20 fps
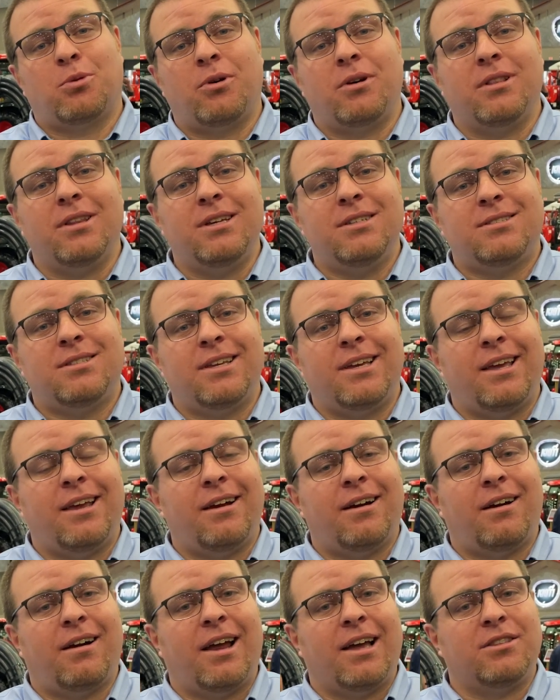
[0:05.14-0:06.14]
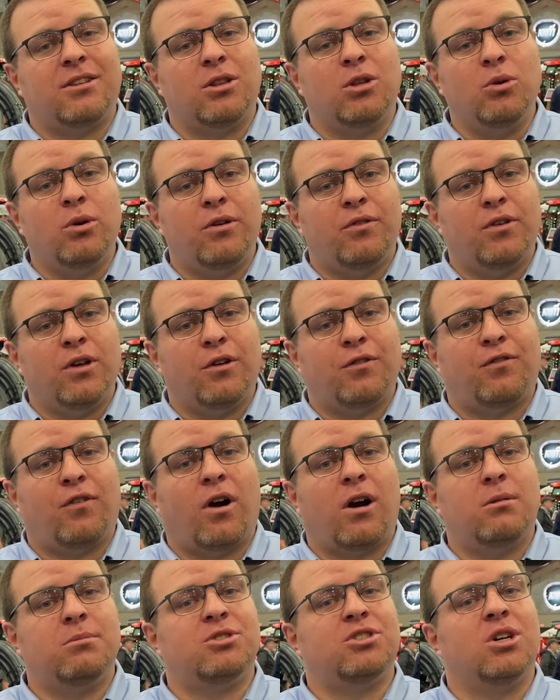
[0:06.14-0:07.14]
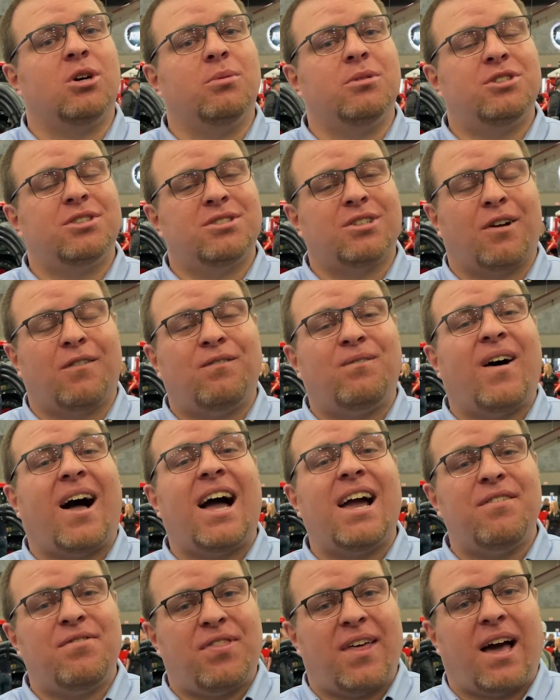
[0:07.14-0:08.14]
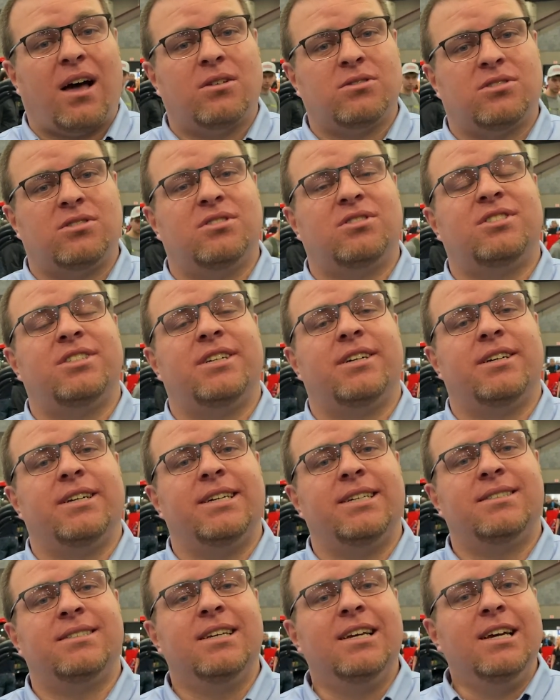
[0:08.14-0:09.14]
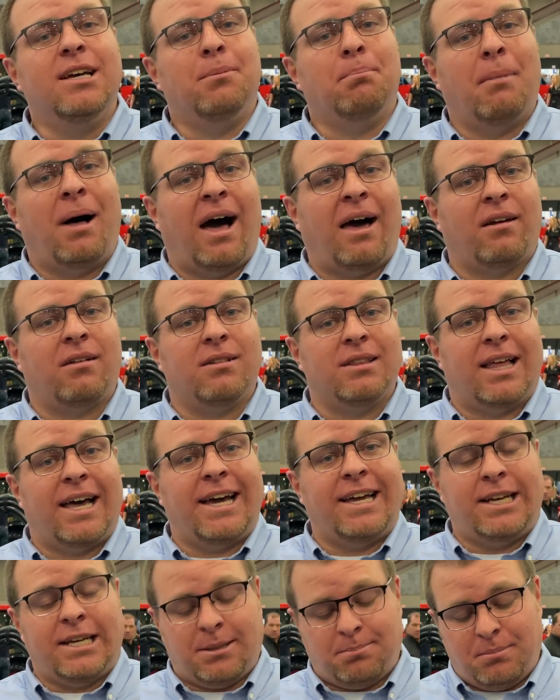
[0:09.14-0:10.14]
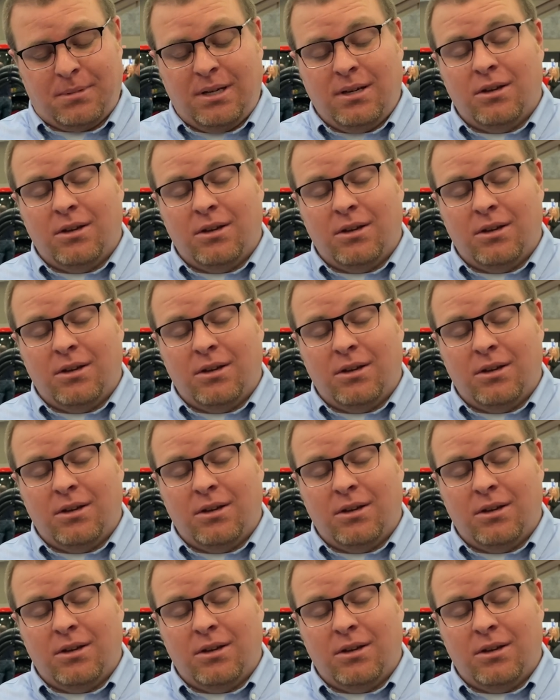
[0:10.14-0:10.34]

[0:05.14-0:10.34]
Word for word: we're releasing here at the Louisville Farm Show, which is our 5000 series model lineup.